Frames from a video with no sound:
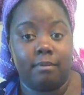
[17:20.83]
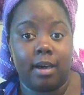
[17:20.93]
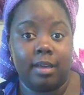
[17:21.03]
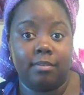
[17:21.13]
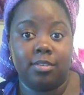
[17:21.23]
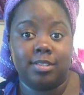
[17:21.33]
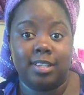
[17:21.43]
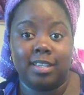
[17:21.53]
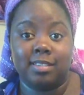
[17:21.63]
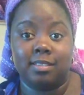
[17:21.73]
5 or
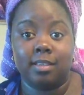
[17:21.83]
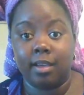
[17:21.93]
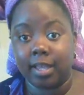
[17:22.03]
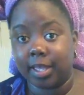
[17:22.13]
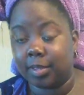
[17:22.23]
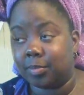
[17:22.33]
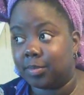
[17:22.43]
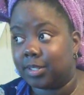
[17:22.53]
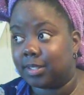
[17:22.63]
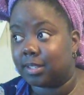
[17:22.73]
6
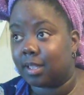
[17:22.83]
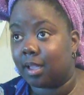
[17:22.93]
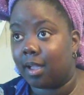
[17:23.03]
times.